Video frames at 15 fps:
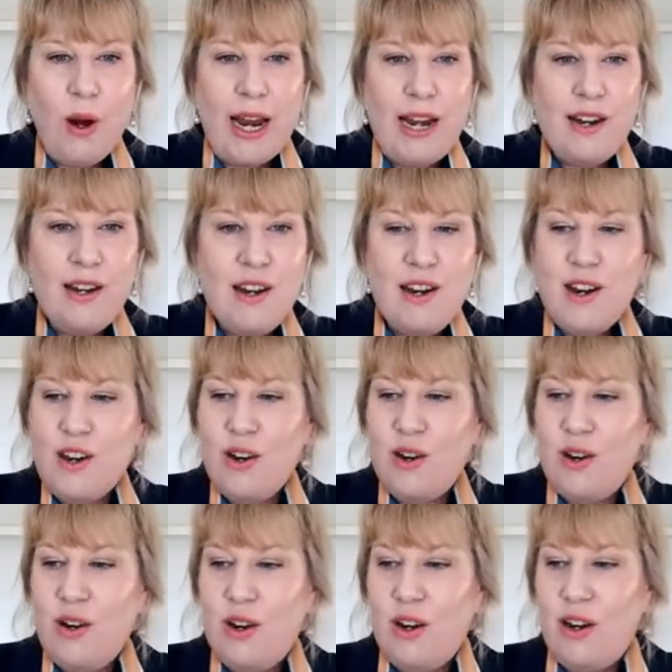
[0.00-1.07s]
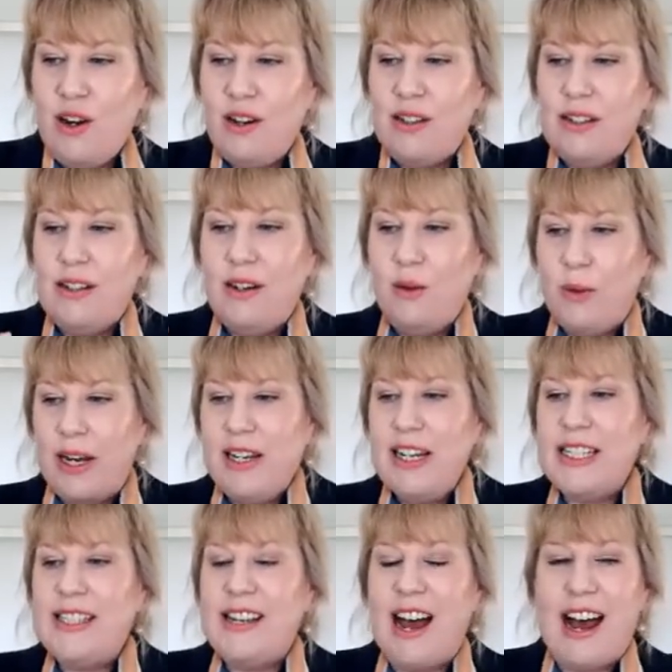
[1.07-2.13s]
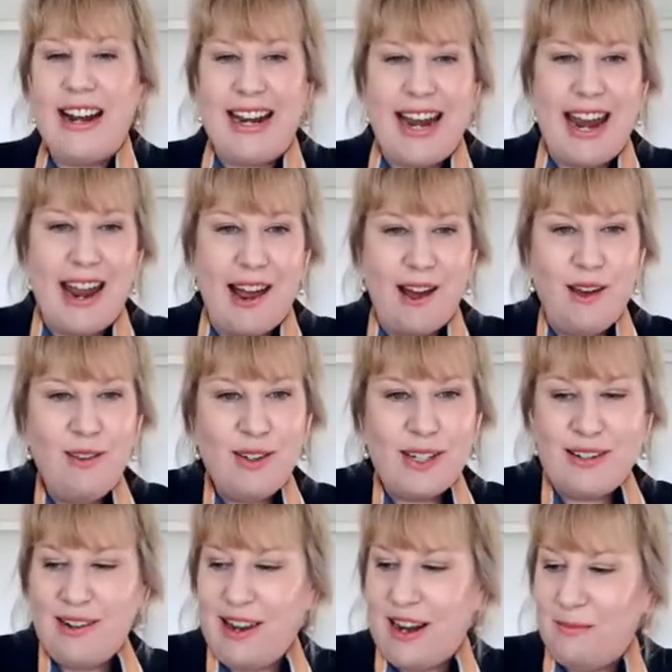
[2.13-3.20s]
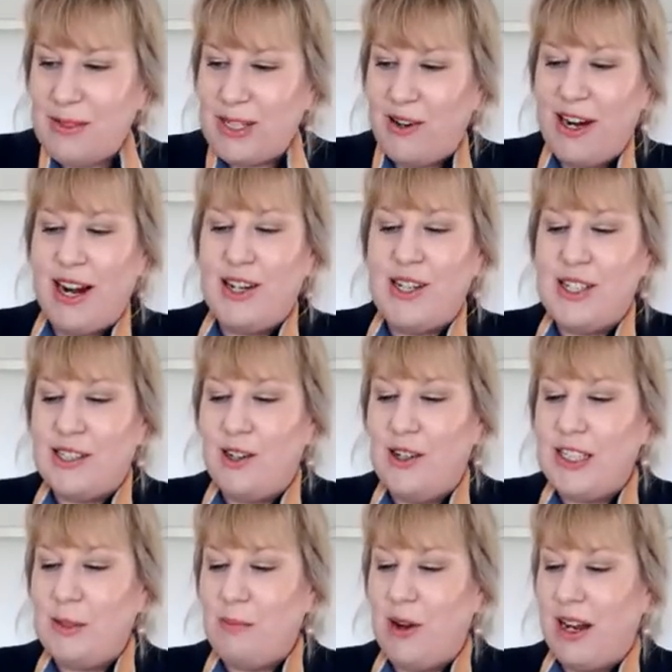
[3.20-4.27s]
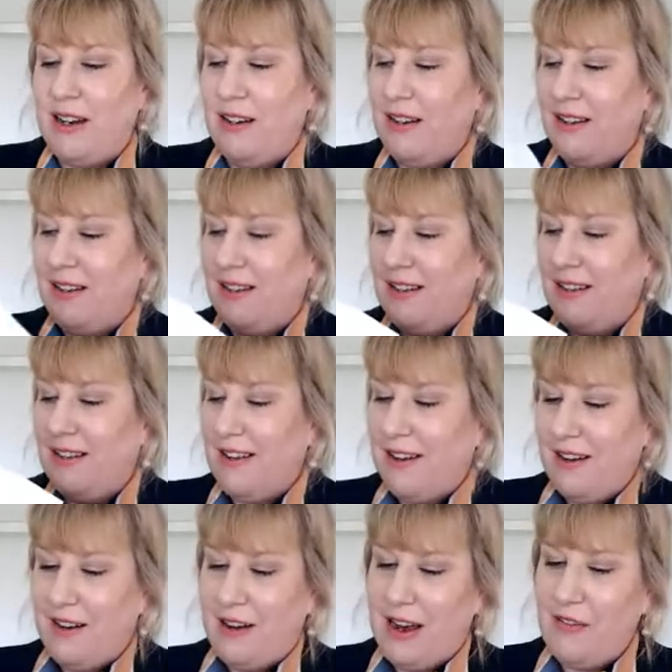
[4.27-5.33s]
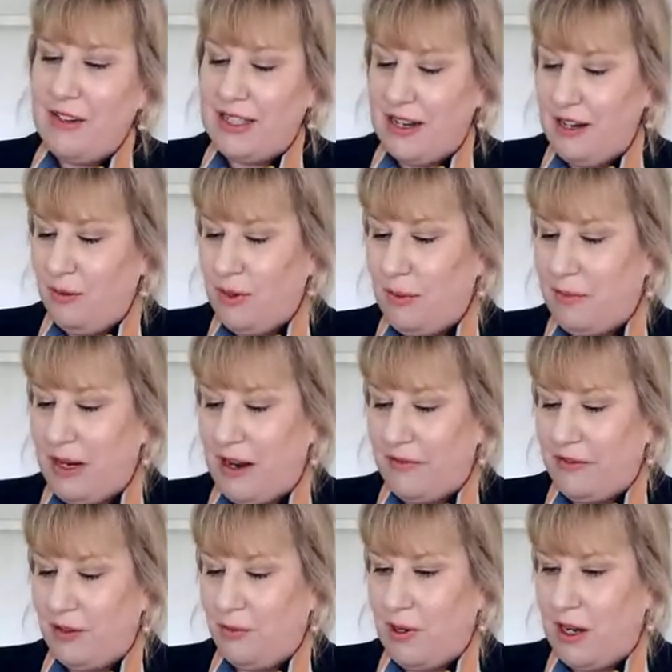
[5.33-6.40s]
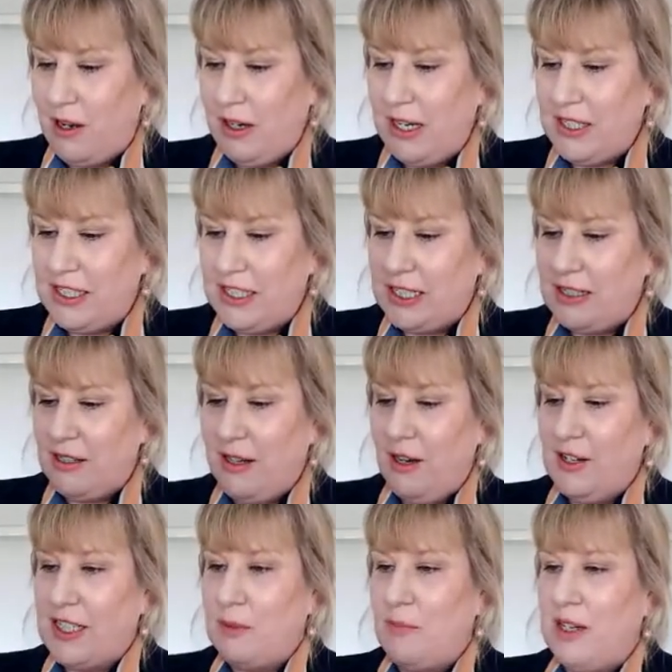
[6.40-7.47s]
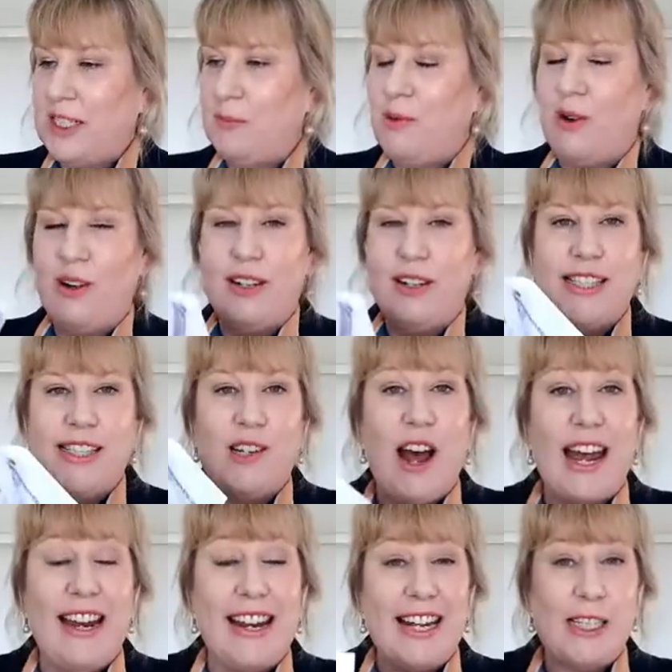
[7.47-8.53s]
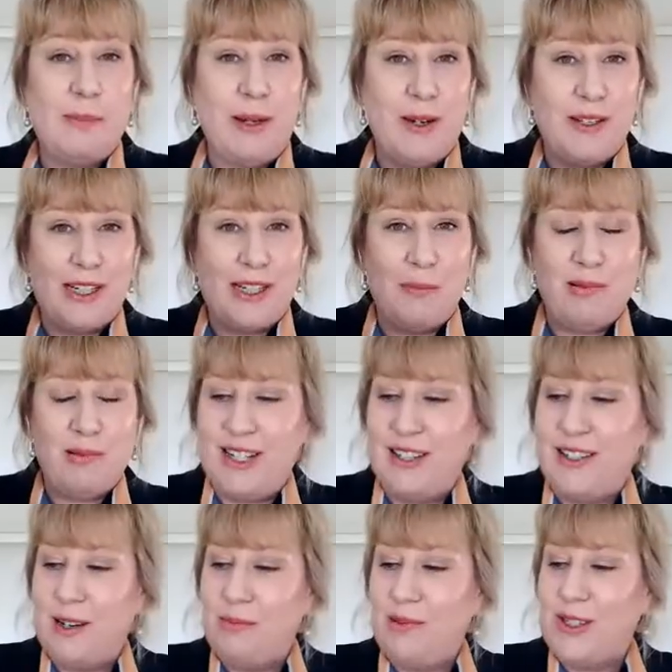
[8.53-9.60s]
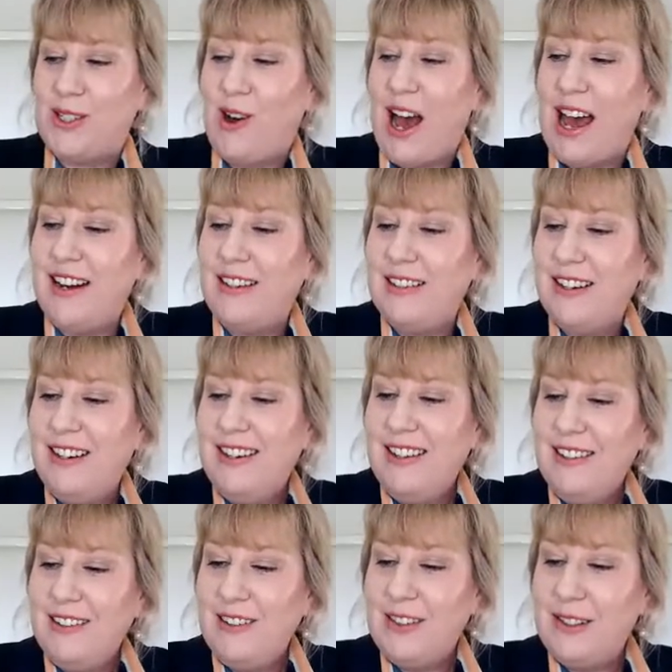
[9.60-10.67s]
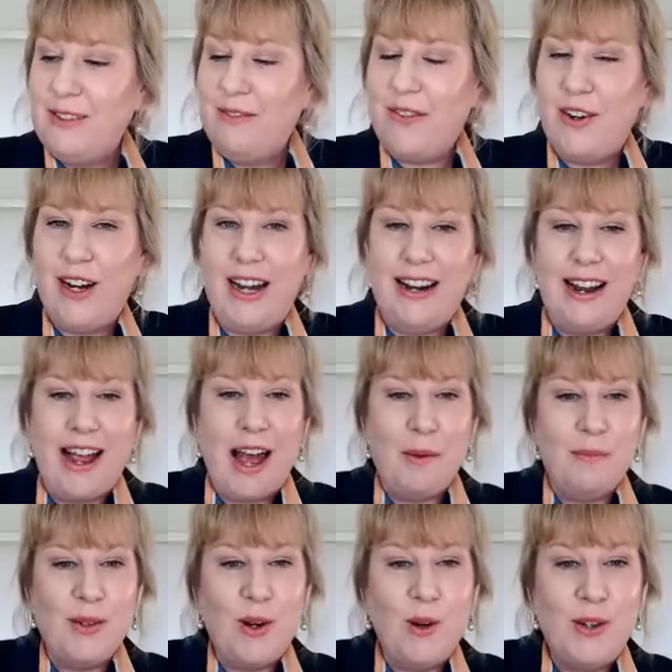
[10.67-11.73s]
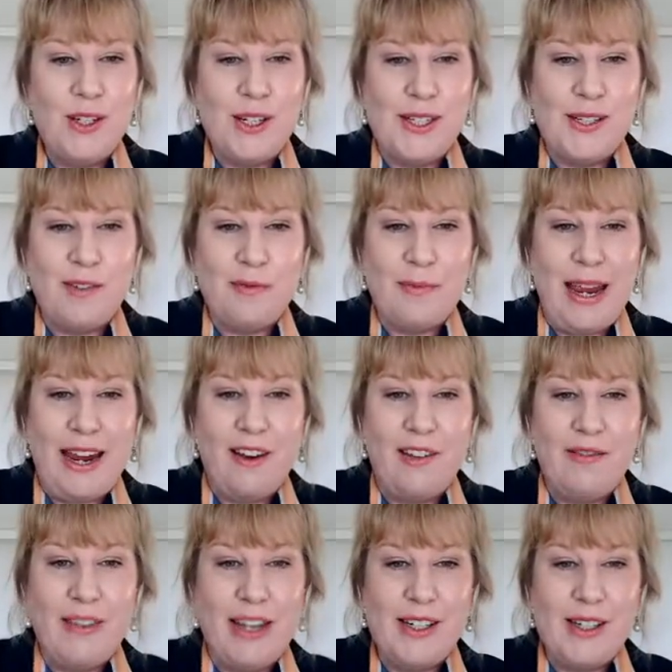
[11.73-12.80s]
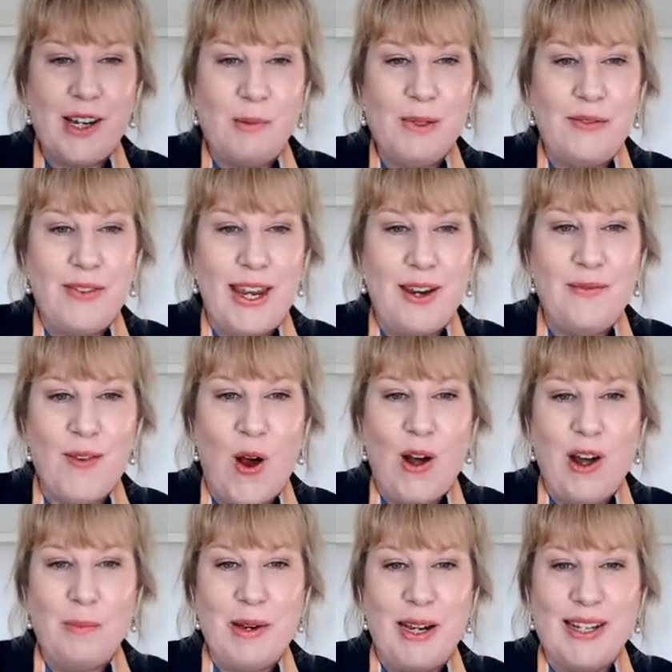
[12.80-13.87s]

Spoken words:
When you're starting out, and I'm sorry, I haven't done a webinar for a while. I just lost my spot on the slide, and that's because I printed double-sided. It's very conscious of me in terms of the environment.